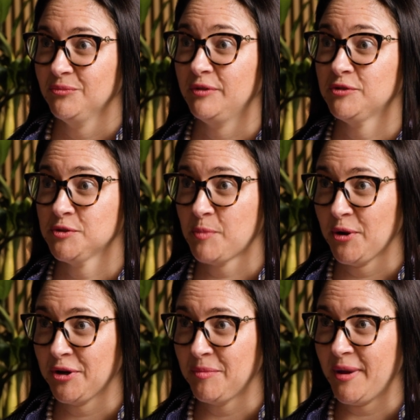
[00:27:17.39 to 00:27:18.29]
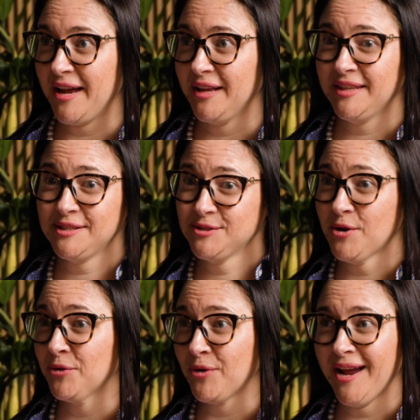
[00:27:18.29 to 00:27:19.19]
We've spoken about it. That's
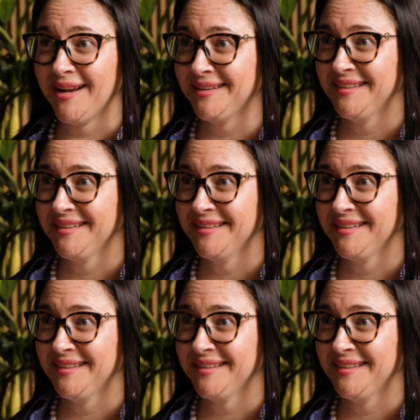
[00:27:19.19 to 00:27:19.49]
so great.